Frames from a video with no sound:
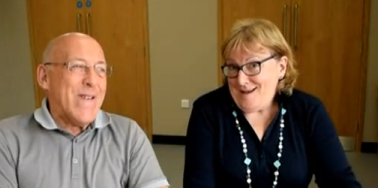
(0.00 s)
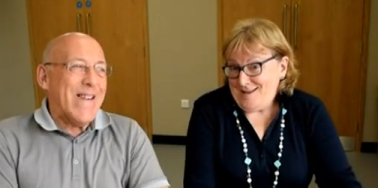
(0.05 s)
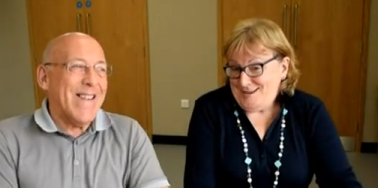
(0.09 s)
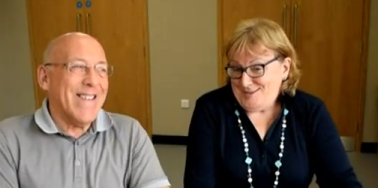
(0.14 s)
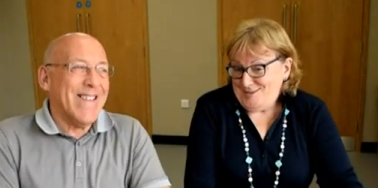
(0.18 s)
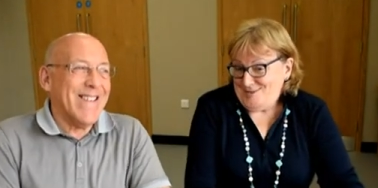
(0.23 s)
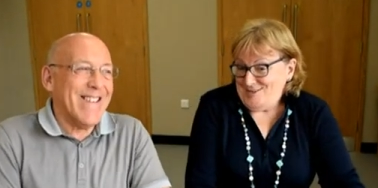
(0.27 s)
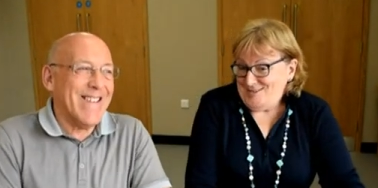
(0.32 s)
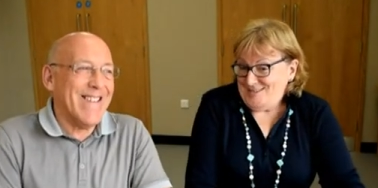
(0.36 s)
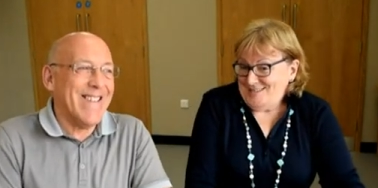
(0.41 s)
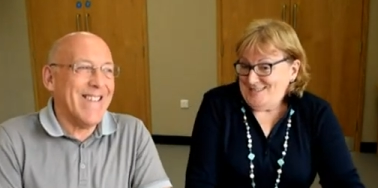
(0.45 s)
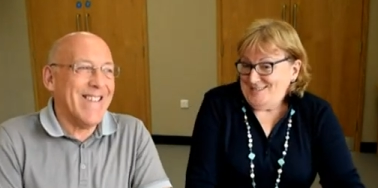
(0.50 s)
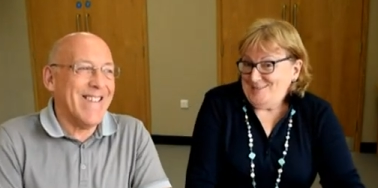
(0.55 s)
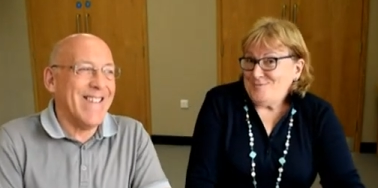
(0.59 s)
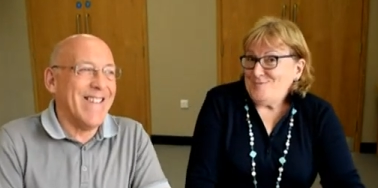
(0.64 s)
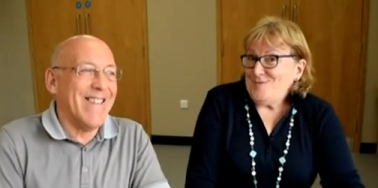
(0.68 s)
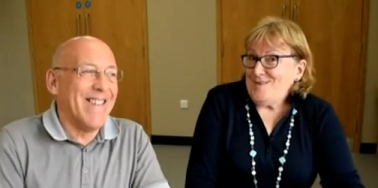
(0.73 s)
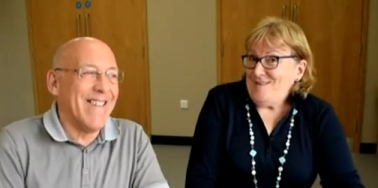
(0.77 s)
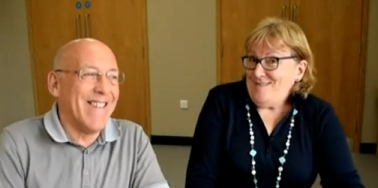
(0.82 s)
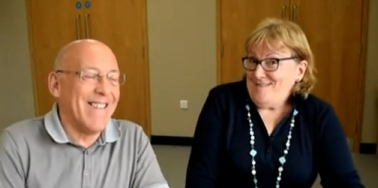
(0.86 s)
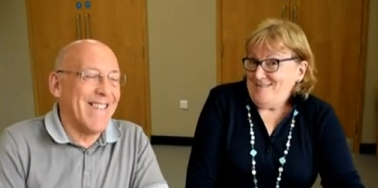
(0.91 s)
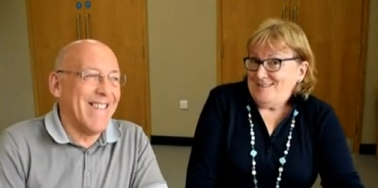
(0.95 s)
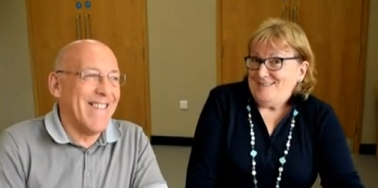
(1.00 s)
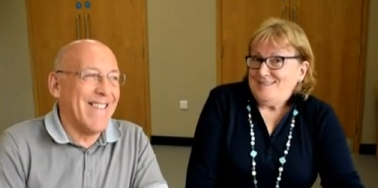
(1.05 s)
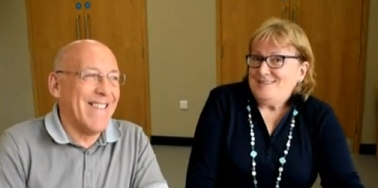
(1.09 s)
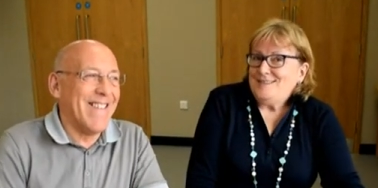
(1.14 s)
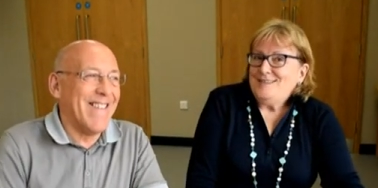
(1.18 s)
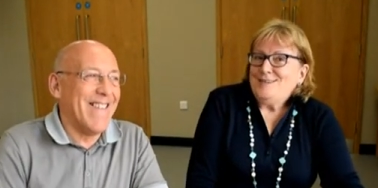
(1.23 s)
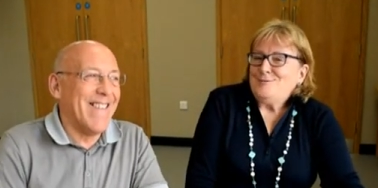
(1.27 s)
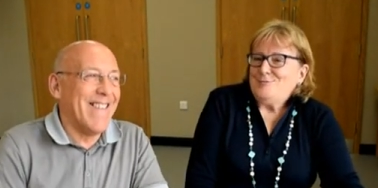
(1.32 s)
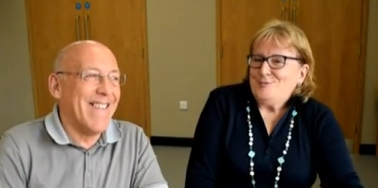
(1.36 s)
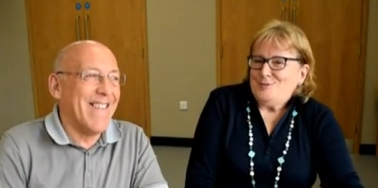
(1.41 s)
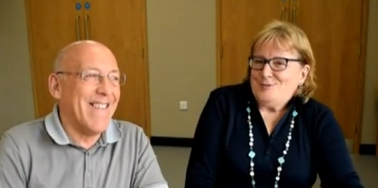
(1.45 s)
Speaker 1: Actually, it's rather
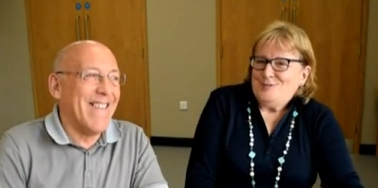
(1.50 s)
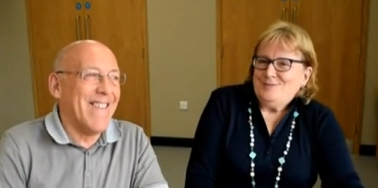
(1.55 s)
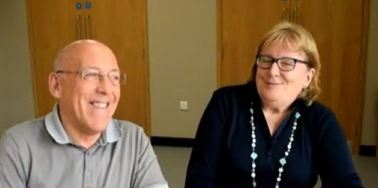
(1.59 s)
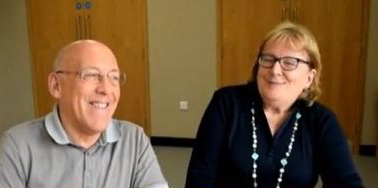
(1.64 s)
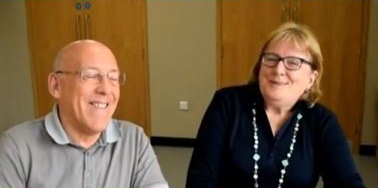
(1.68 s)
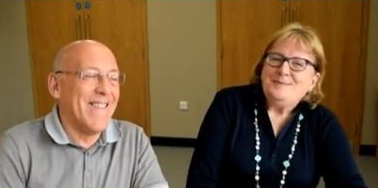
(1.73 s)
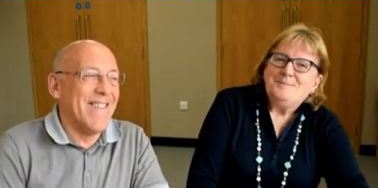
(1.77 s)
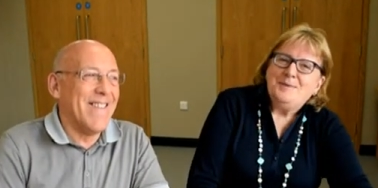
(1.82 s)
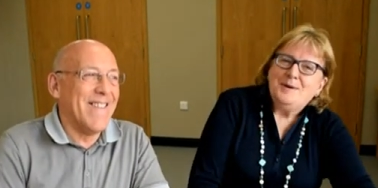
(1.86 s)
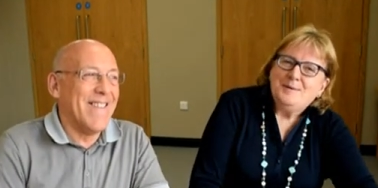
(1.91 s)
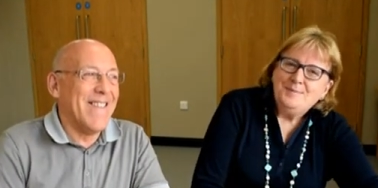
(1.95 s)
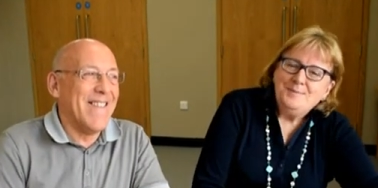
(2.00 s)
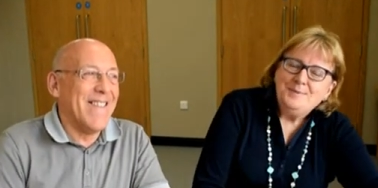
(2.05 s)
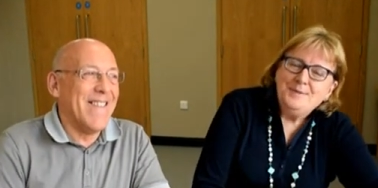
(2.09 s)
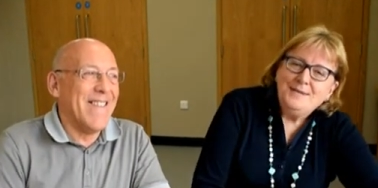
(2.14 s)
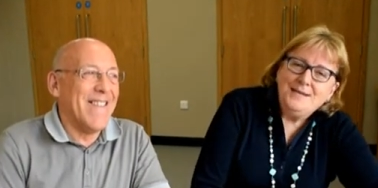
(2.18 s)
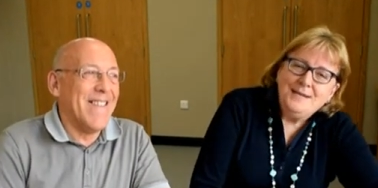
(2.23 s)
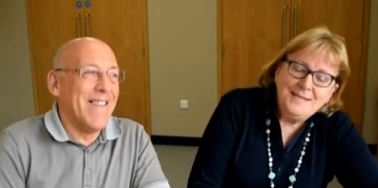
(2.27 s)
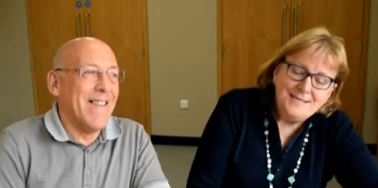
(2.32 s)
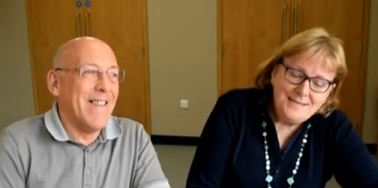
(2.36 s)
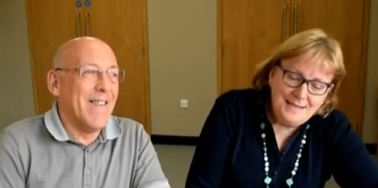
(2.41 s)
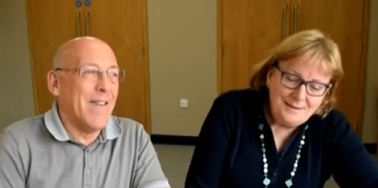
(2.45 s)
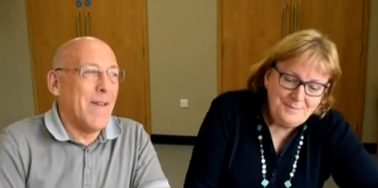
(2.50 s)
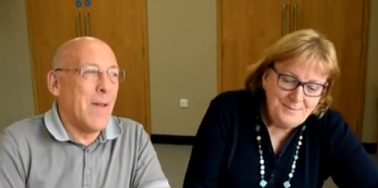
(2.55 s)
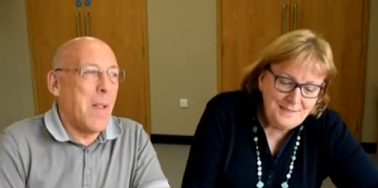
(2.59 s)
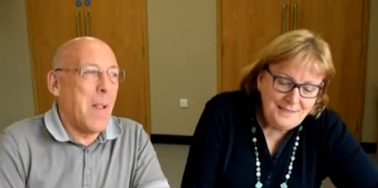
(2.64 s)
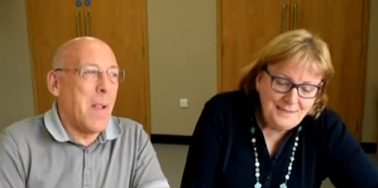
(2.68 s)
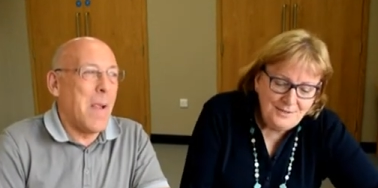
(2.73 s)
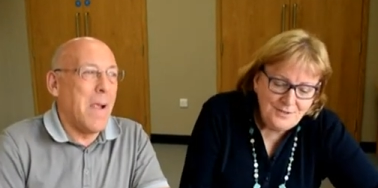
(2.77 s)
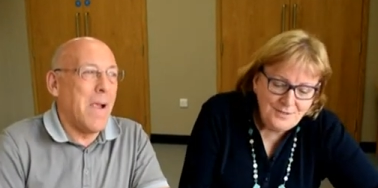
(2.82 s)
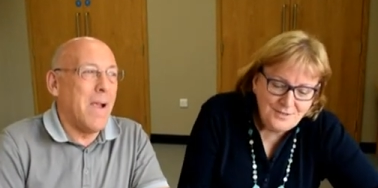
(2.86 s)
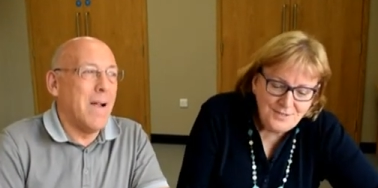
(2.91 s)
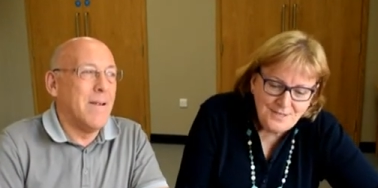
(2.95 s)
secretive at the moment. But yes, I
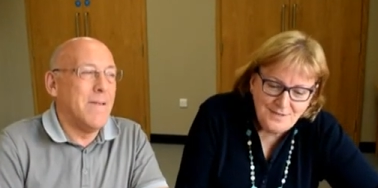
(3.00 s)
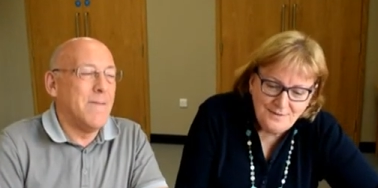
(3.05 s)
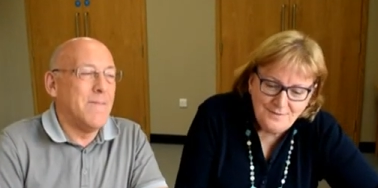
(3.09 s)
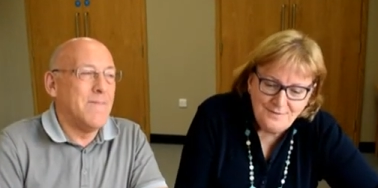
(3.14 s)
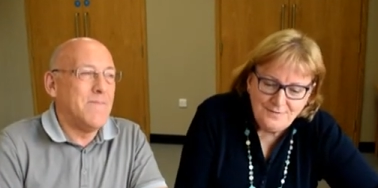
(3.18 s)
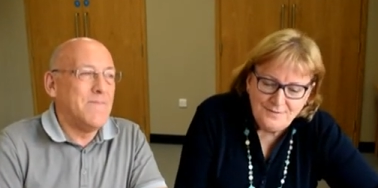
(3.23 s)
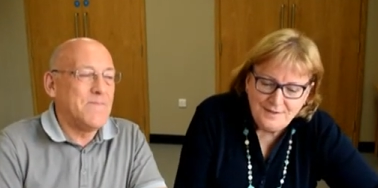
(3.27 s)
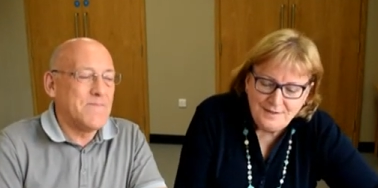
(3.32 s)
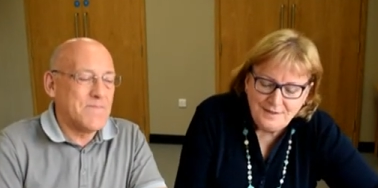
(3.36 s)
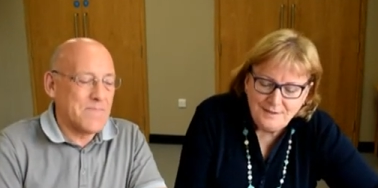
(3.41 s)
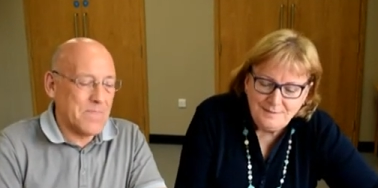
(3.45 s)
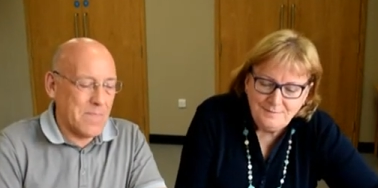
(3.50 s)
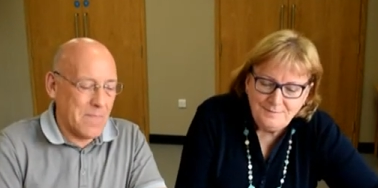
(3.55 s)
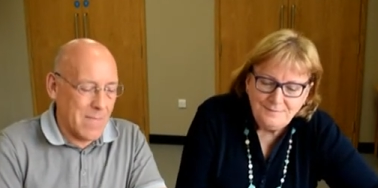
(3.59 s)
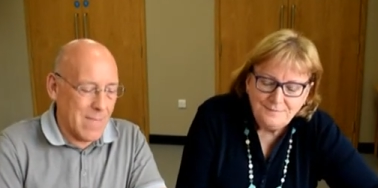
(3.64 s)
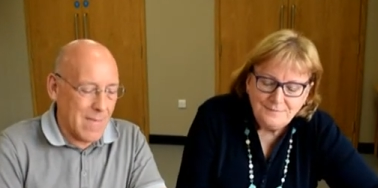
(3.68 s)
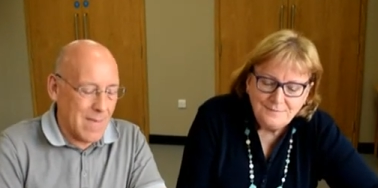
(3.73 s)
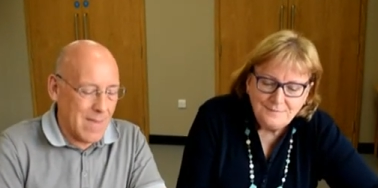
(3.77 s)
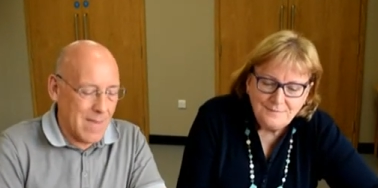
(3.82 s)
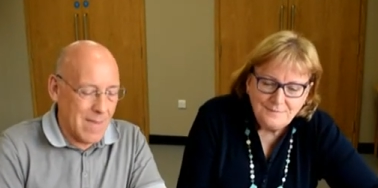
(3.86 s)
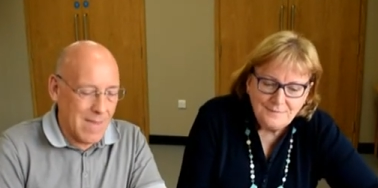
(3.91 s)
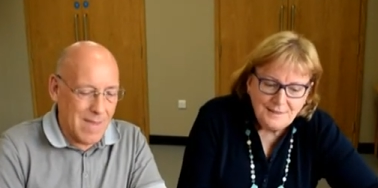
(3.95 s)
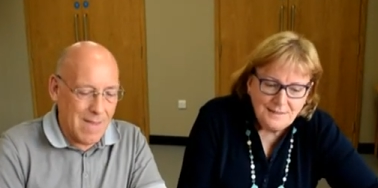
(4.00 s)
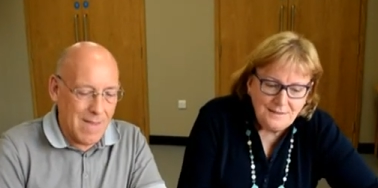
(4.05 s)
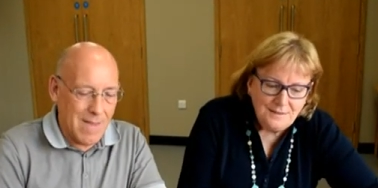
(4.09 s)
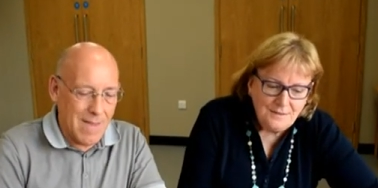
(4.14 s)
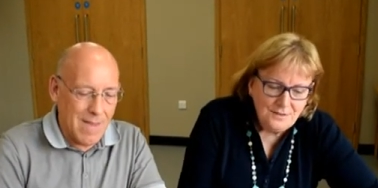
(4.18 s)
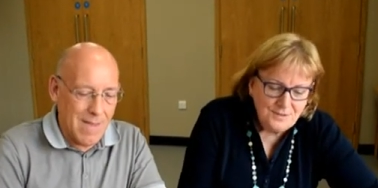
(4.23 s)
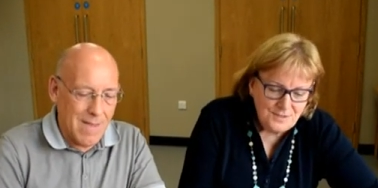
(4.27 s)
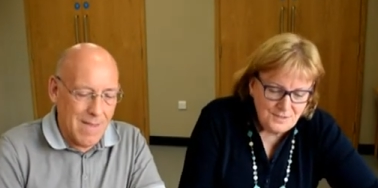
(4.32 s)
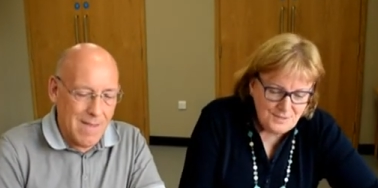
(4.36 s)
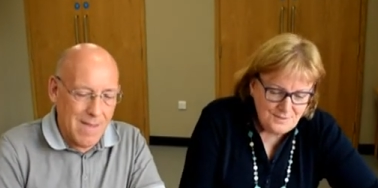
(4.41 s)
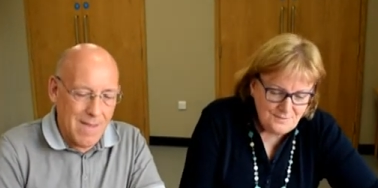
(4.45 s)
mean, lots of um,
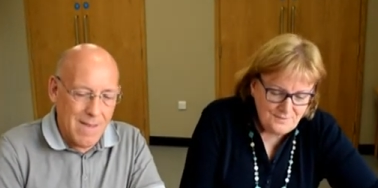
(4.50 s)
lots